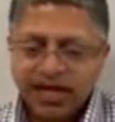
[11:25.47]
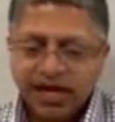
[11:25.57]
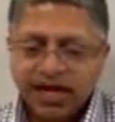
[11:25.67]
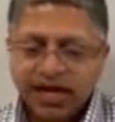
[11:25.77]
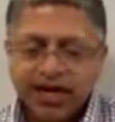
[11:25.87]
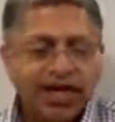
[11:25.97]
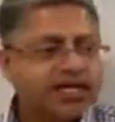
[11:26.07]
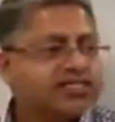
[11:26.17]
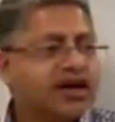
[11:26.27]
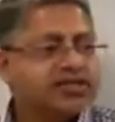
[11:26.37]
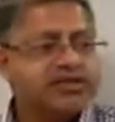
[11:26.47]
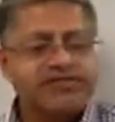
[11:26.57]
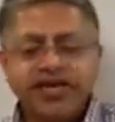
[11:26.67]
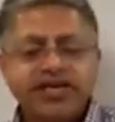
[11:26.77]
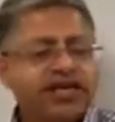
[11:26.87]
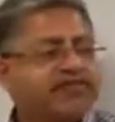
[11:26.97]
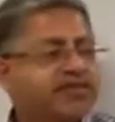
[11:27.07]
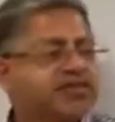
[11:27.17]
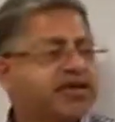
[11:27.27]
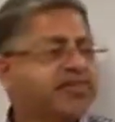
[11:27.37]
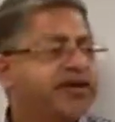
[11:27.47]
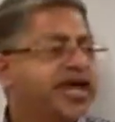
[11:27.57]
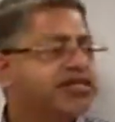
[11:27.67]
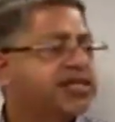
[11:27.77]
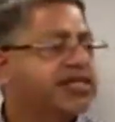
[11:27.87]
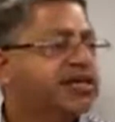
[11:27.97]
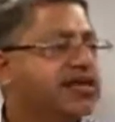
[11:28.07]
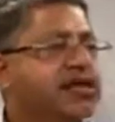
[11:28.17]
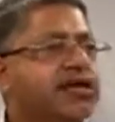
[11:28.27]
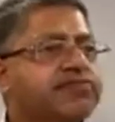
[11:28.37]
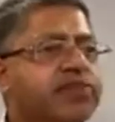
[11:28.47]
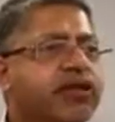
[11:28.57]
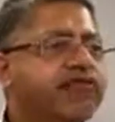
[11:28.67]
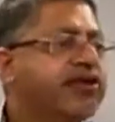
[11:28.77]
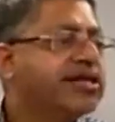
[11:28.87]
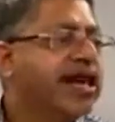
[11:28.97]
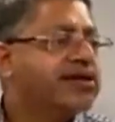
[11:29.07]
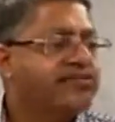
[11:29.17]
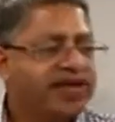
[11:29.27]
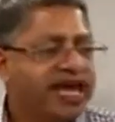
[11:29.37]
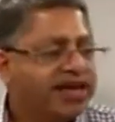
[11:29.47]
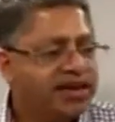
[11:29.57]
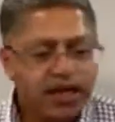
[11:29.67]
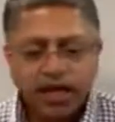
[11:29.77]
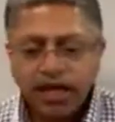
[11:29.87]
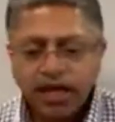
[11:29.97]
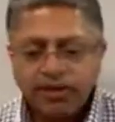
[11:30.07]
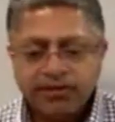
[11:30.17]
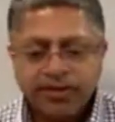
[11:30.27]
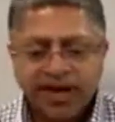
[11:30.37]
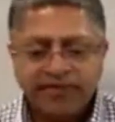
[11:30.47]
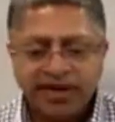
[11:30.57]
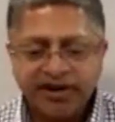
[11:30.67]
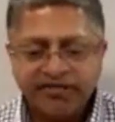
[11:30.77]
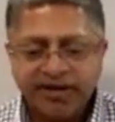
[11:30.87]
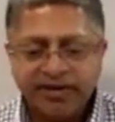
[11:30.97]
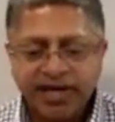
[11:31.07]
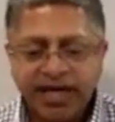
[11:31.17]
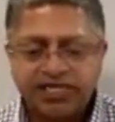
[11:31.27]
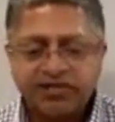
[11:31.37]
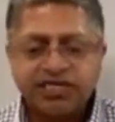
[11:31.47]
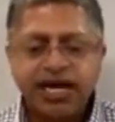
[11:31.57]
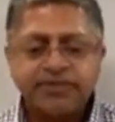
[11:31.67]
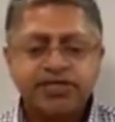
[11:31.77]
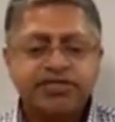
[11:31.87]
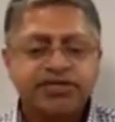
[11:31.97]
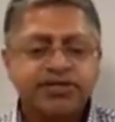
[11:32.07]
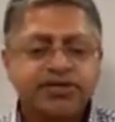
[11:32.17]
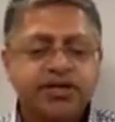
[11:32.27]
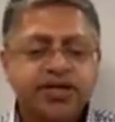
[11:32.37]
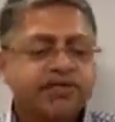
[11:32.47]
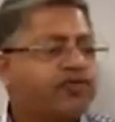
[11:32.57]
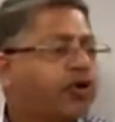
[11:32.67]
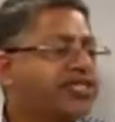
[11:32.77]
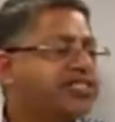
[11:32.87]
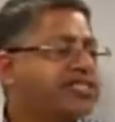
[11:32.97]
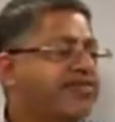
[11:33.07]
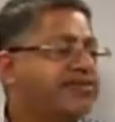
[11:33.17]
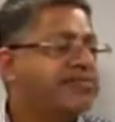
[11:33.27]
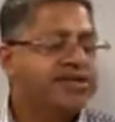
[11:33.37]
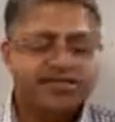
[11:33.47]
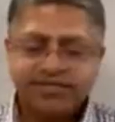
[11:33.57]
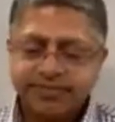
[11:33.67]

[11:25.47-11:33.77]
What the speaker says: I'm going to ask Dr. Vicky, if you can, just at the very loudly if you can. We don't have a microphone. Esther chapter 2, verse 7, please.